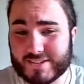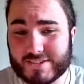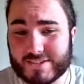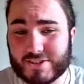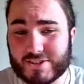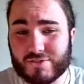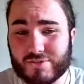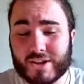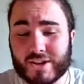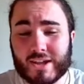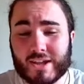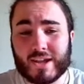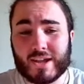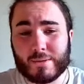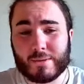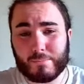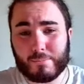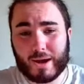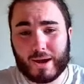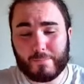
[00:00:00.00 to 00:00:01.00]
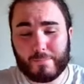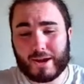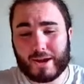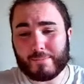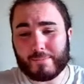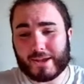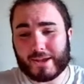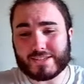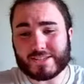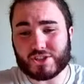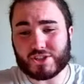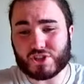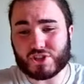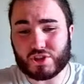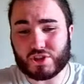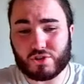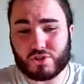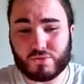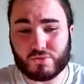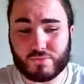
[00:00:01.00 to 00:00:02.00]
So my message
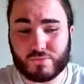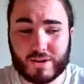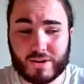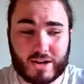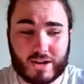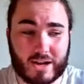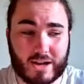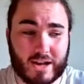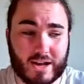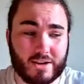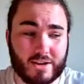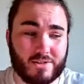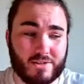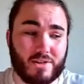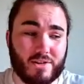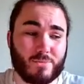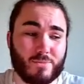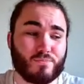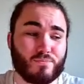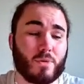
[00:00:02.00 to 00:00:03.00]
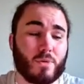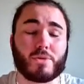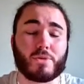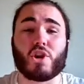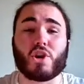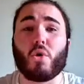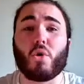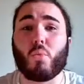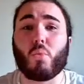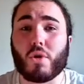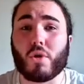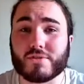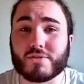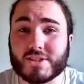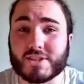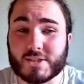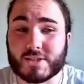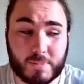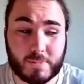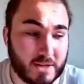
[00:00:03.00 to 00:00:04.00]
to, I know I'm probably not one to
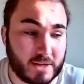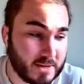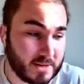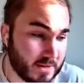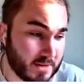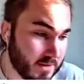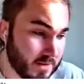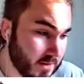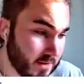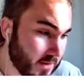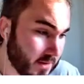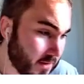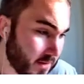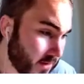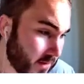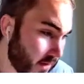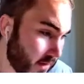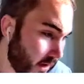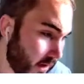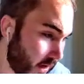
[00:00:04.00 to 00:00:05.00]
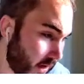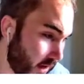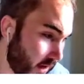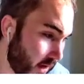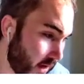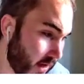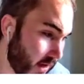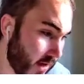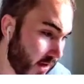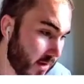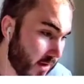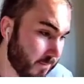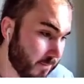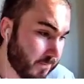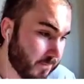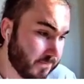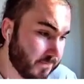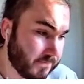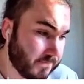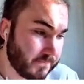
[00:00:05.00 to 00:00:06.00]
speak. I'm
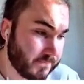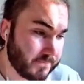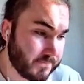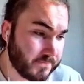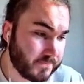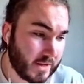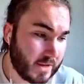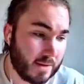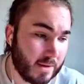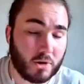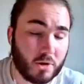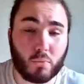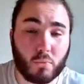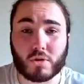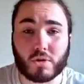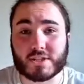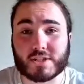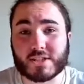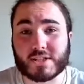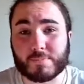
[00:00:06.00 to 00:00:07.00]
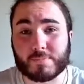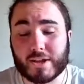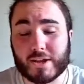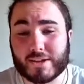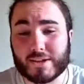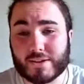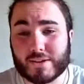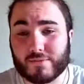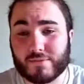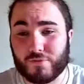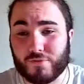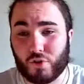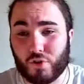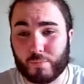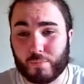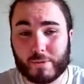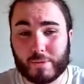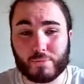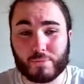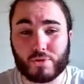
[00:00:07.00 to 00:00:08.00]
not one to speak for
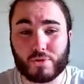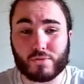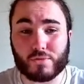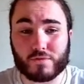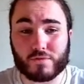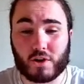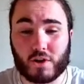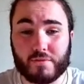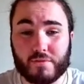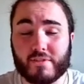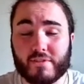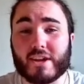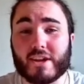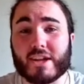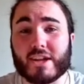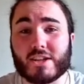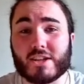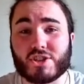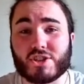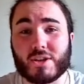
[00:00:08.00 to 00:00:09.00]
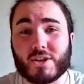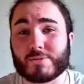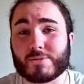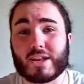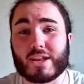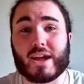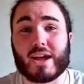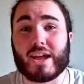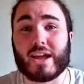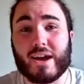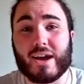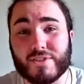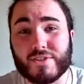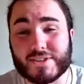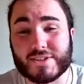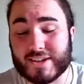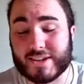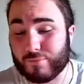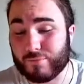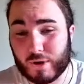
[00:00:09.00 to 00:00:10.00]
people who have got free hit chips and I
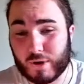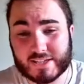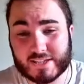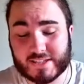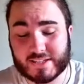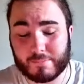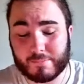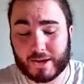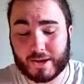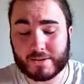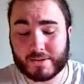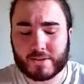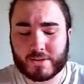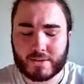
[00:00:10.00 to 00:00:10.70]
haven't. I've wasted mine.